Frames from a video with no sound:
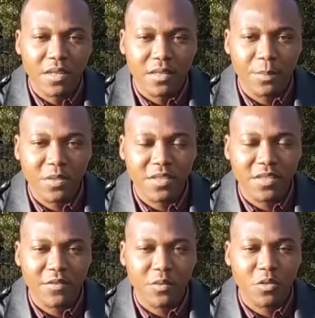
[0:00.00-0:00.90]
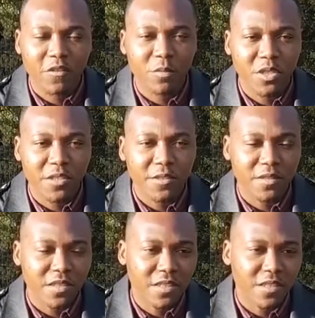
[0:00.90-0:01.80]
The positives would have been
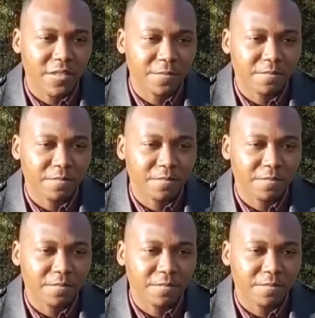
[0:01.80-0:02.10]
the